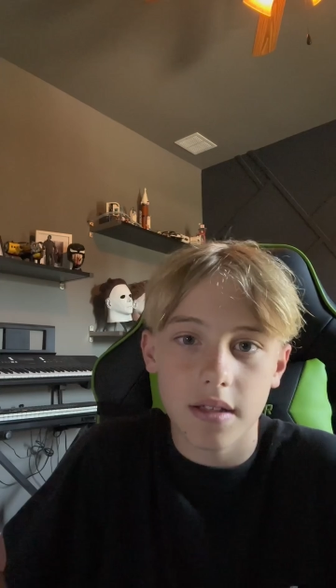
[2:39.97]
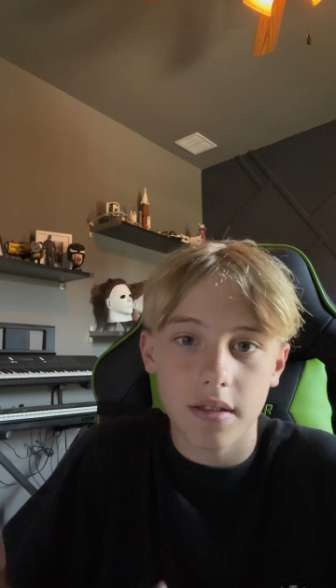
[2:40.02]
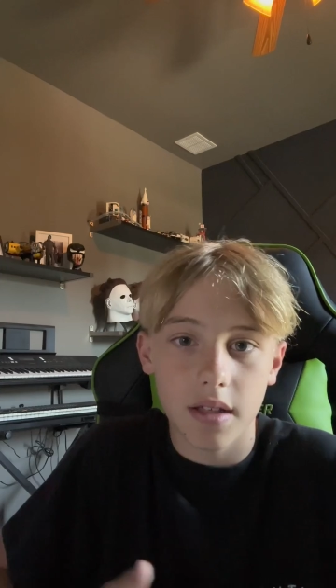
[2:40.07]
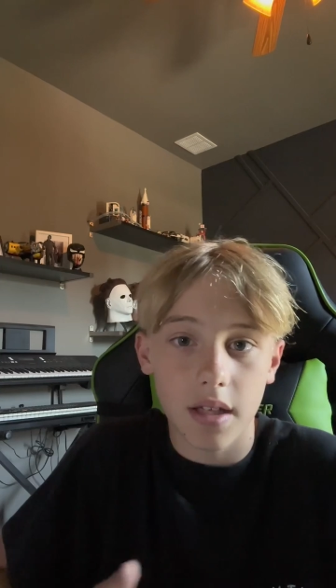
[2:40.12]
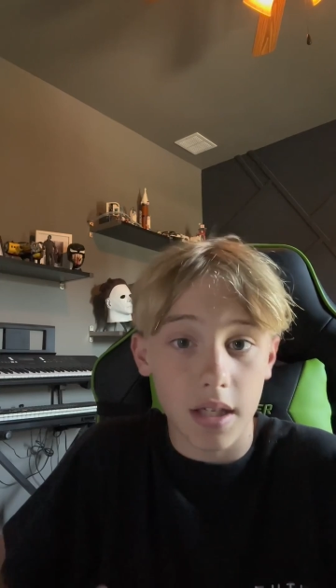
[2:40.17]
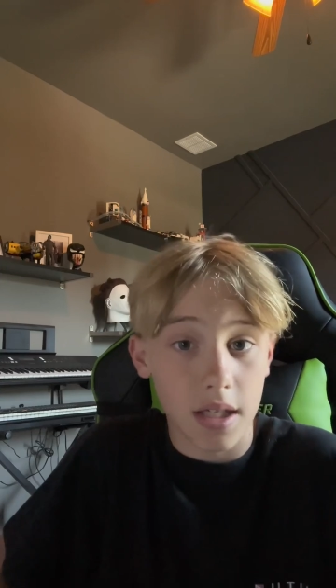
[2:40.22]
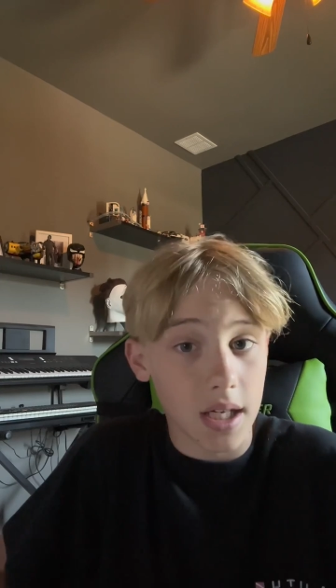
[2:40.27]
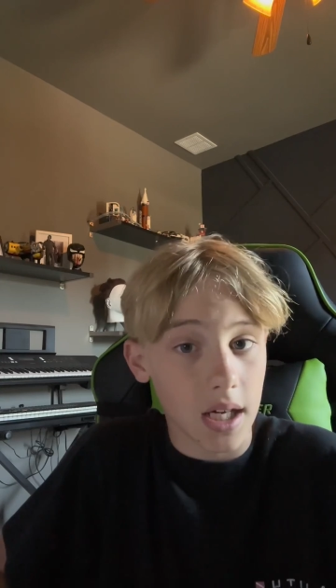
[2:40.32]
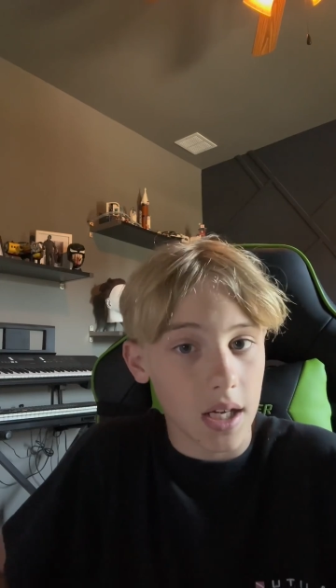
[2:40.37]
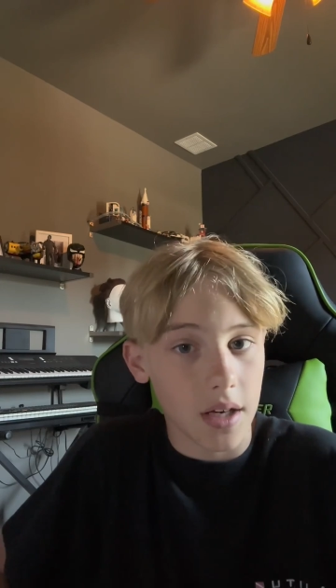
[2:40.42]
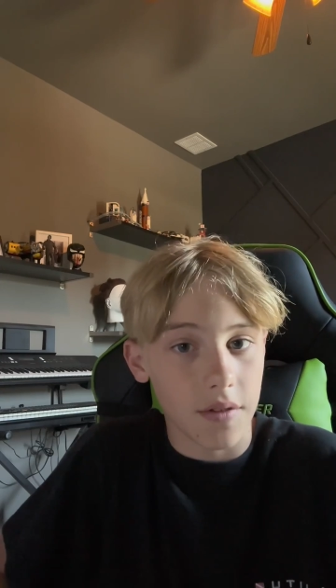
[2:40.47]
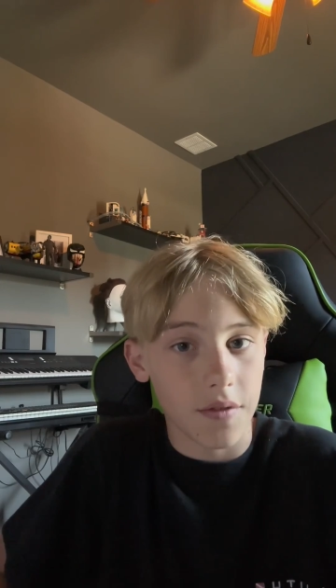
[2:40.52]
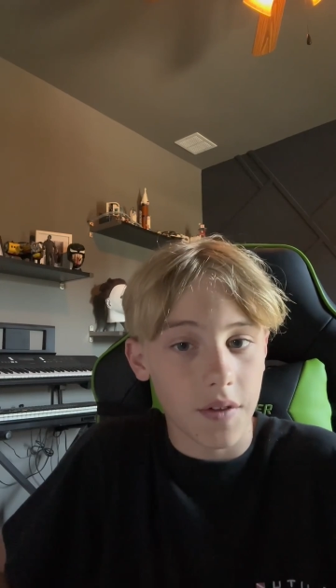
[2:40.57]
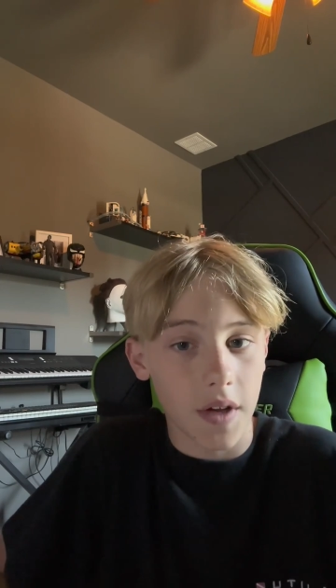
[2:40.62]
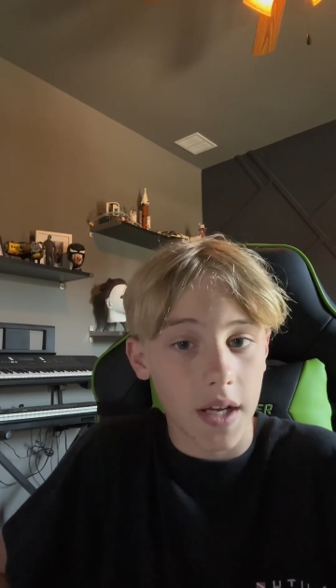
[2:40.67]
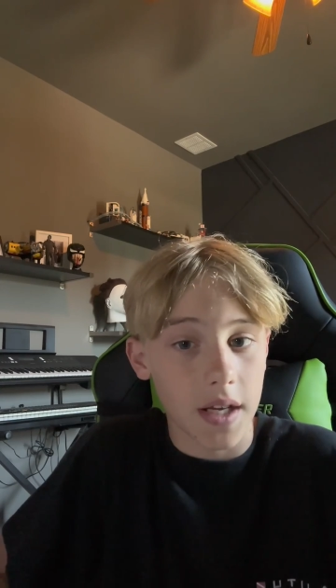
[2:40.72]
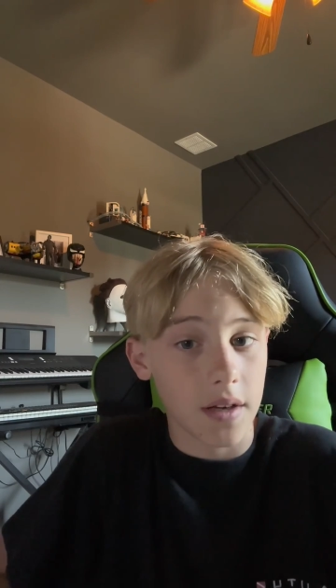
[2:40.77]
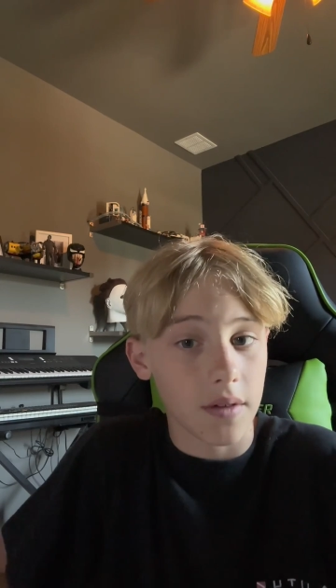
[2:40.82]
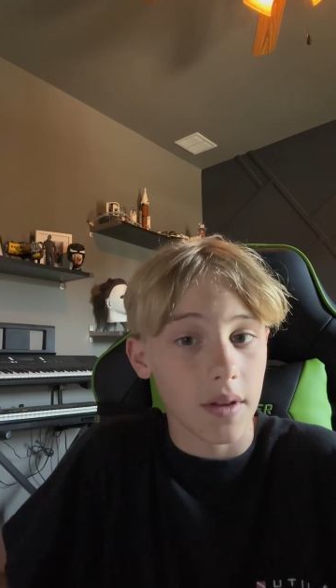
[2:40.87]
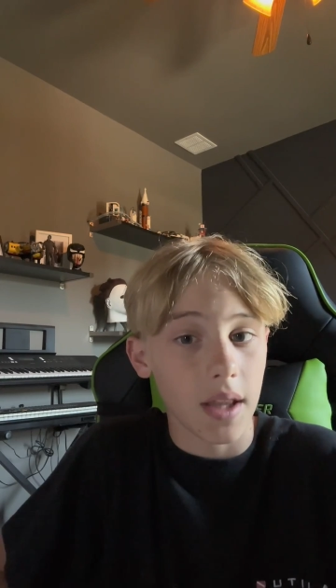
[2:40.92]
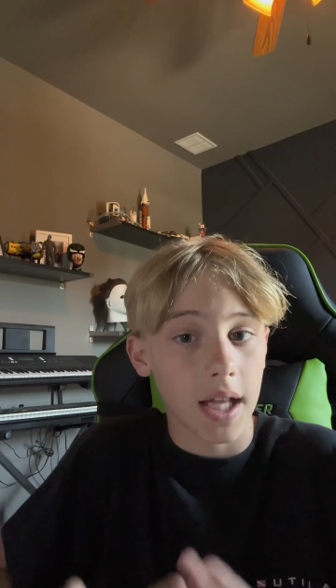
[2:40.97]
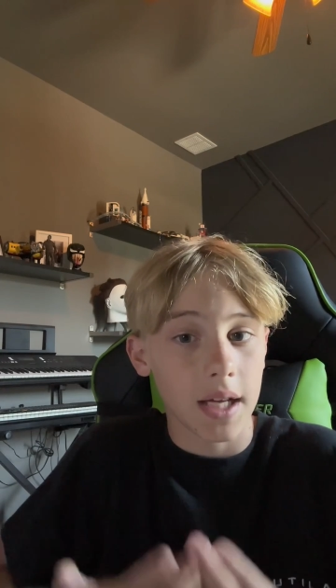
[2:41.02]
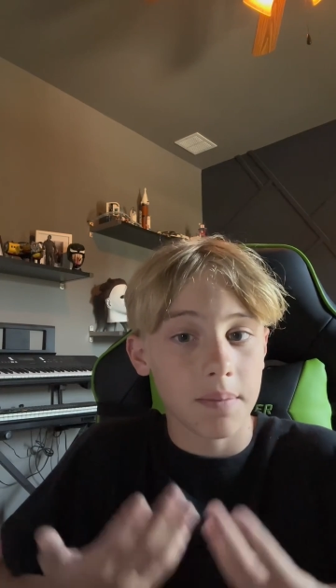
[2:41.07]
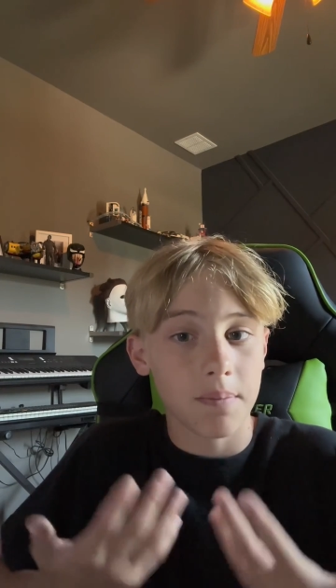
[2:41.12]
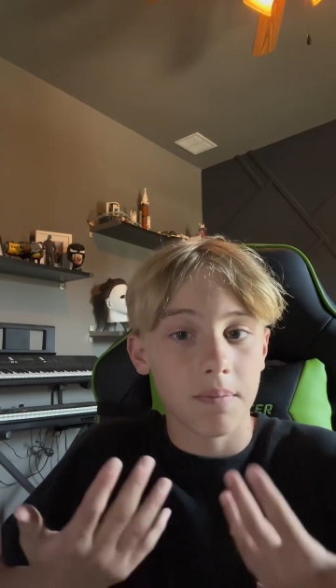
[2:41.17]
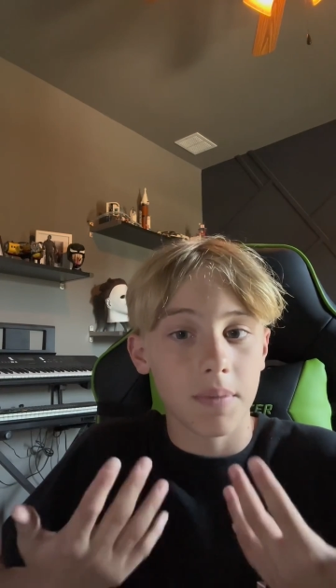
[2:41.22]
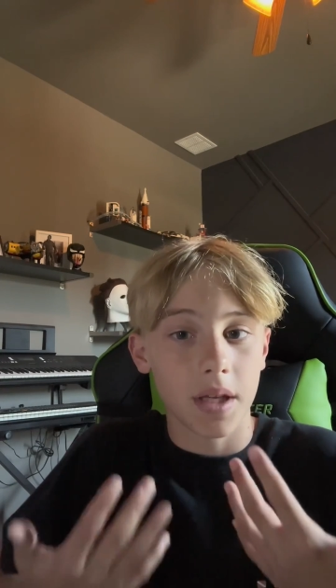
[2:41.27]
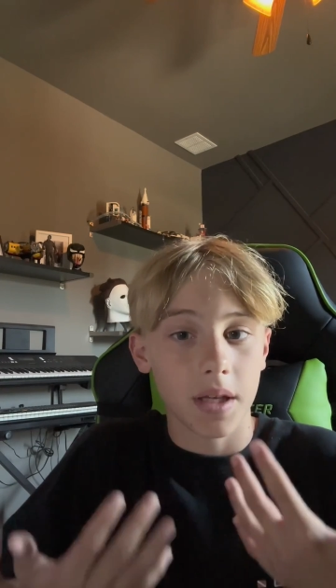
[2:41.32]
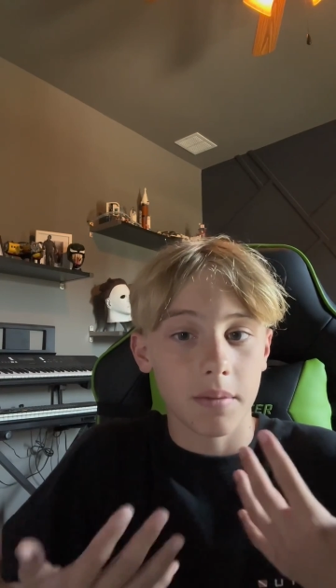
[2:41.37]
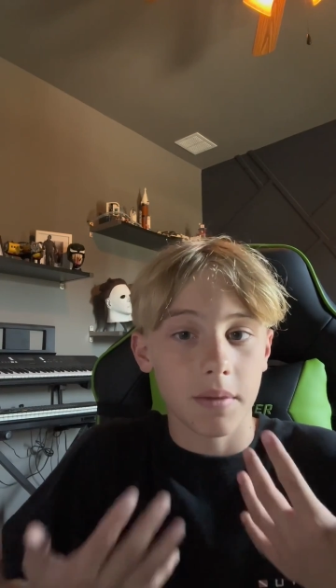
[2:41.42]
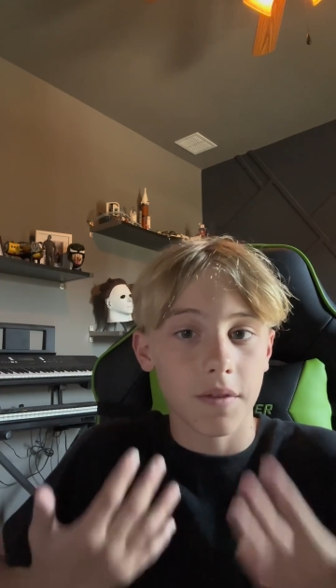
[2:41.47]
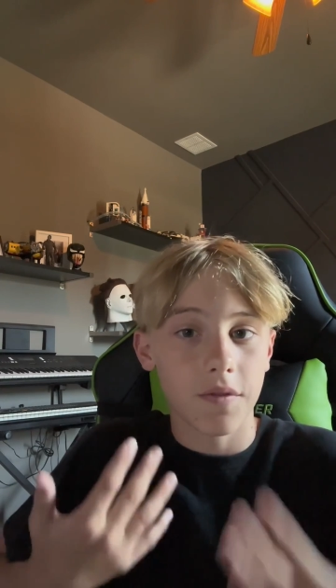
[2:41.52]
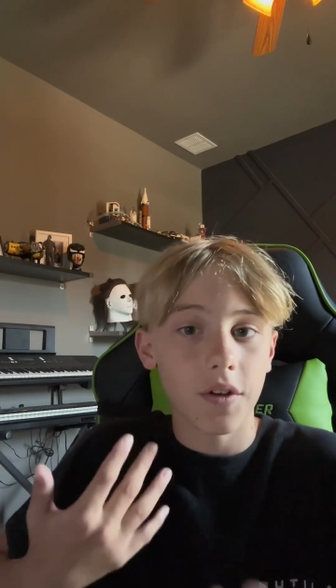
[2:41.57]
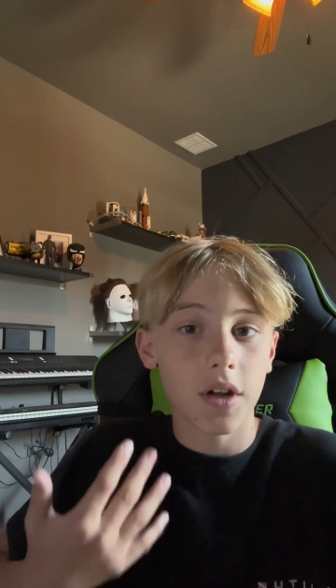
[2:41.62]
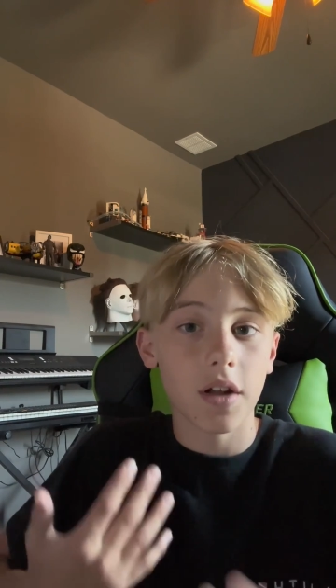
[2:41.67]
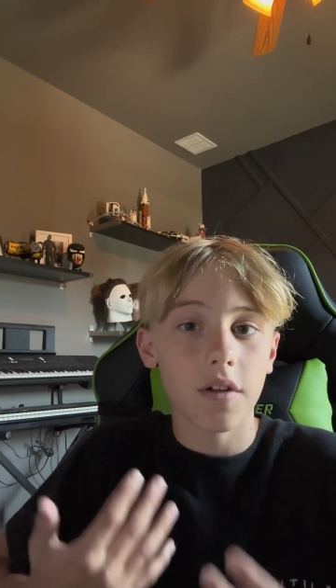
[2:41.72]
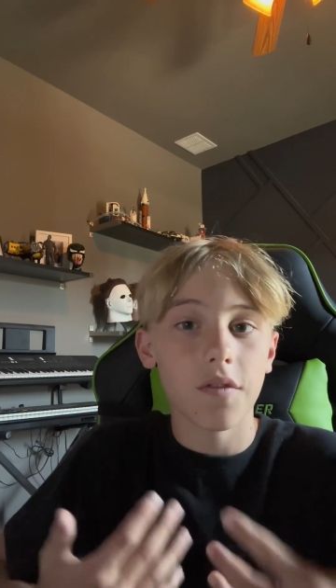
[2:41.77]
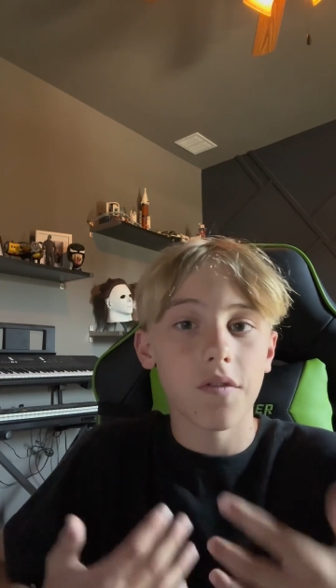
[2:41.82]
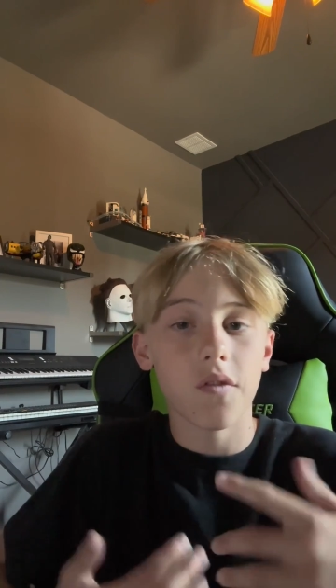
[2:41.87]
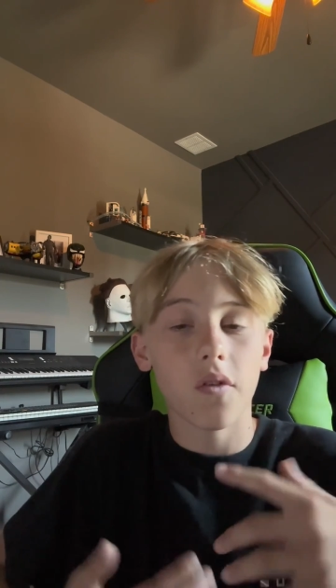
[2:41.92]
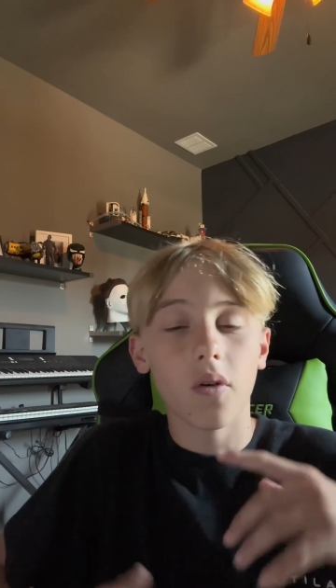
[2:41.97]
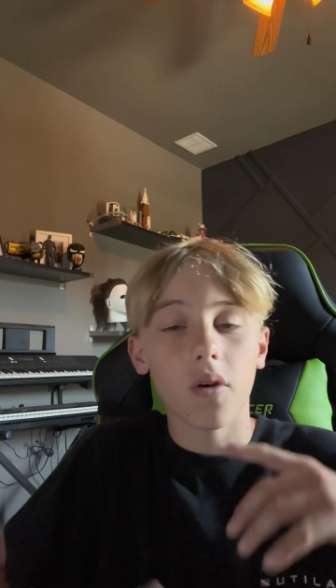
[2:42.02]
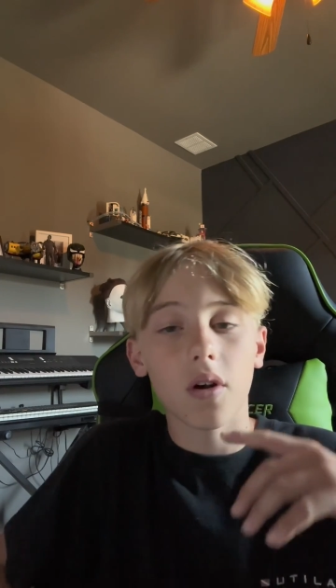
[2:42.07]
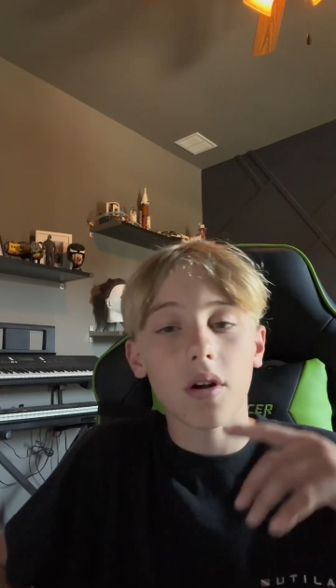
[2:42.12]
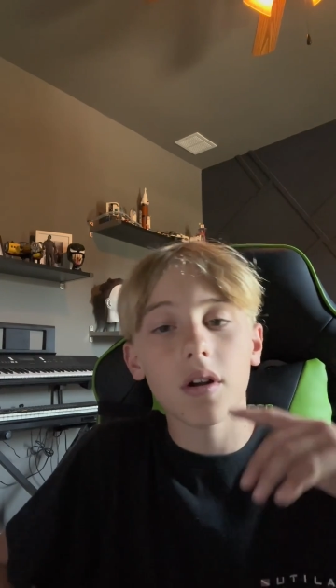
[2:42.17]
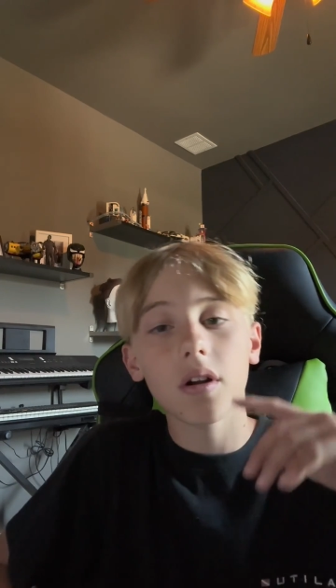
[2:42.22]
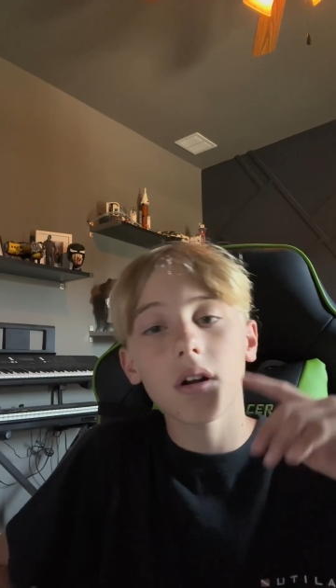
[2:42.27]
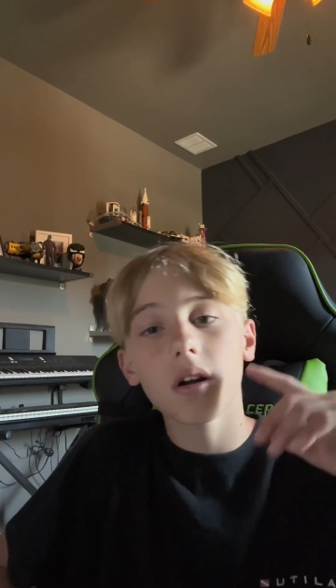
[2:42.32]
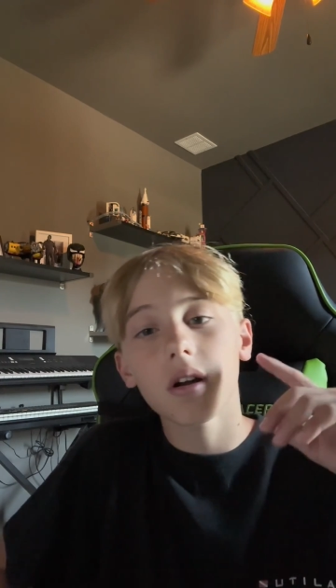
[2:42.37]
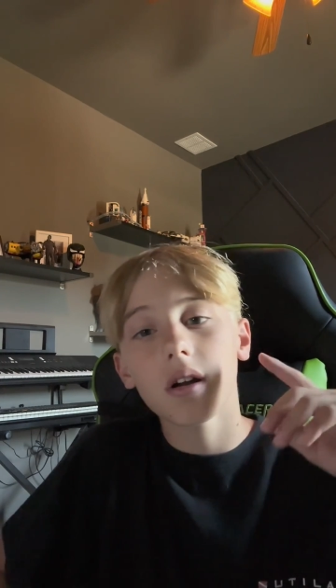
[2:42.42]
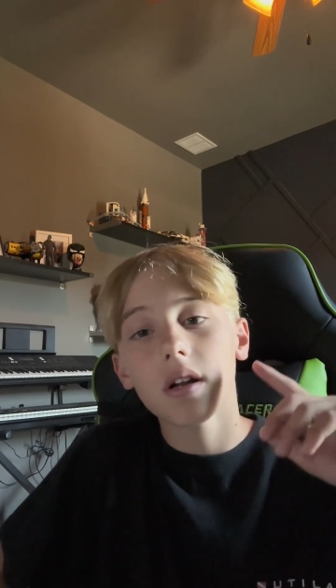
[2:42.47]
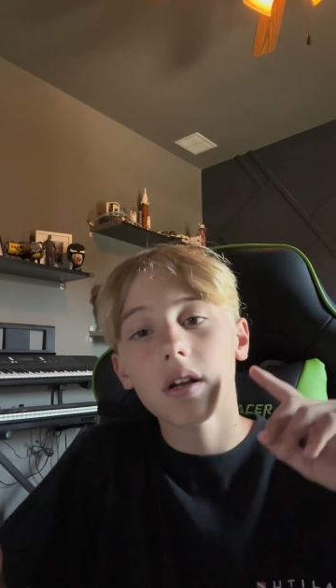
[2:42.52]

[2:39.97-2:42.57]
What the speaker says: I didn't like being made fun of for.